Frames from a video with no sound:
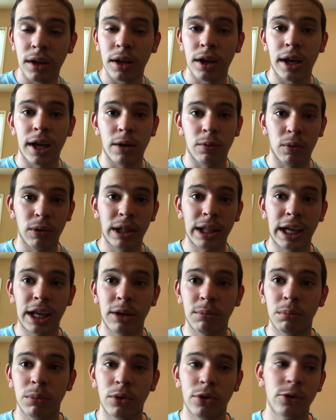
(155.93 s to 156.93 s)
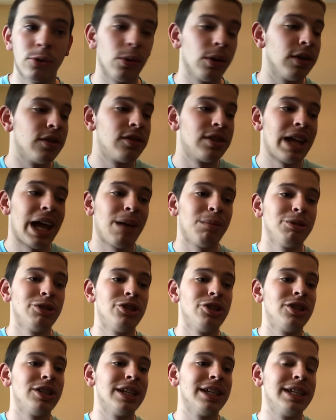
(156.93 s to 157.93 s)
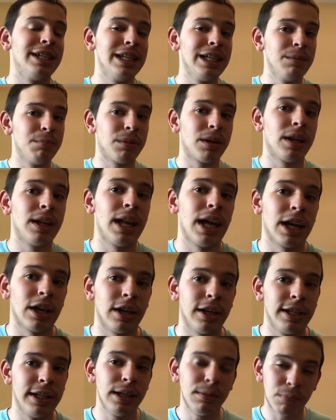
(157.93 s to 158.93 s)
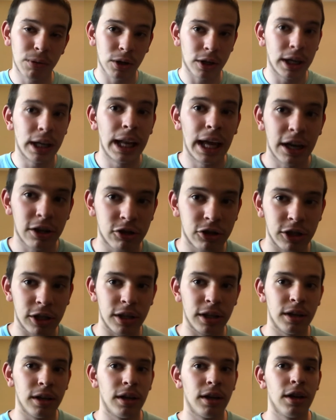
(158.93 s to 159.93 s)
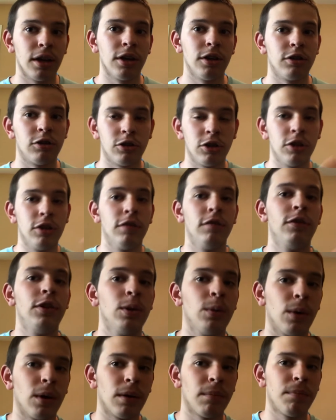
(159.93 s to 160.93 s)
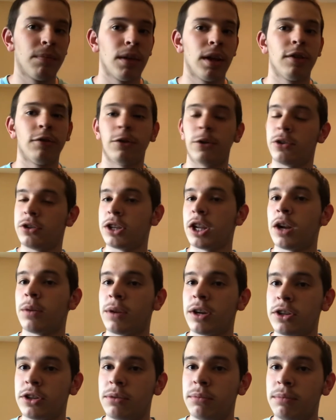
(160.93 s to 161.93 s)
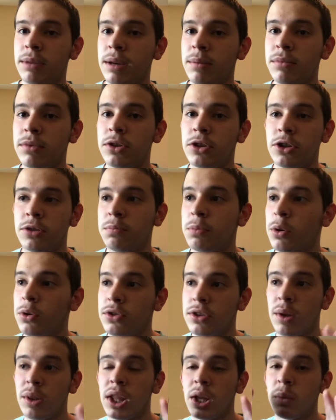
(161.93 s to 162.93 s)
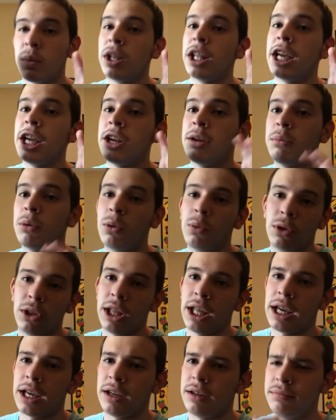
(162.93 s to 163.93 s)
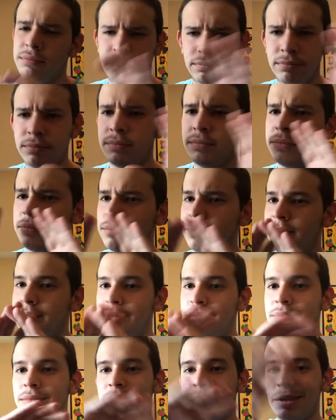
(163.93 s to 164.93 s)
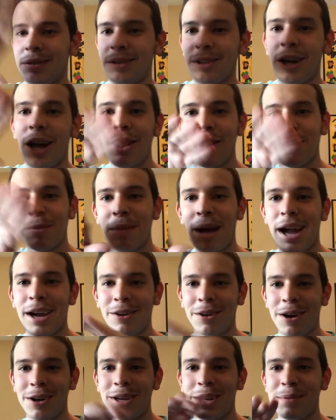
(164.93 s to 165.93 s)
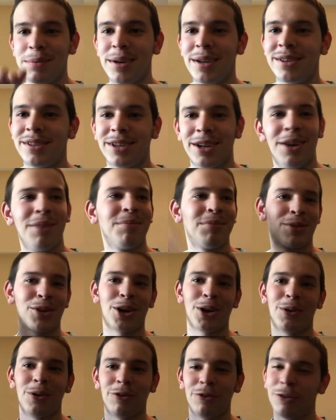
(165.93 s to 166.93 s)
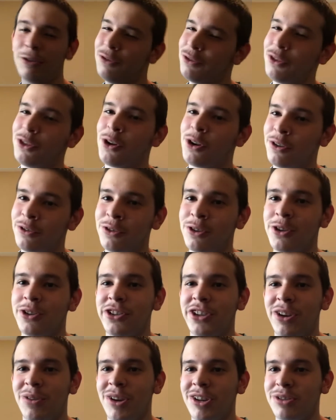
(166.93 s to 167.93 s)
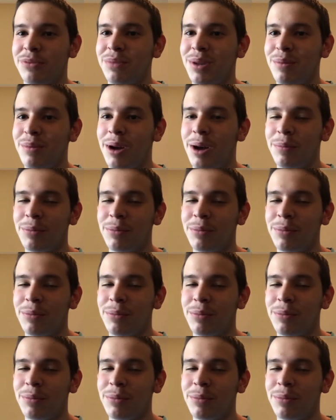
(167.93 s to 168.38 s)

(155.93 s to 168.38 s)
and relatable. So it establishes a deeper connection to the viewer. First generation memes just put something relatable with like a color background image. Throw a first generation meme up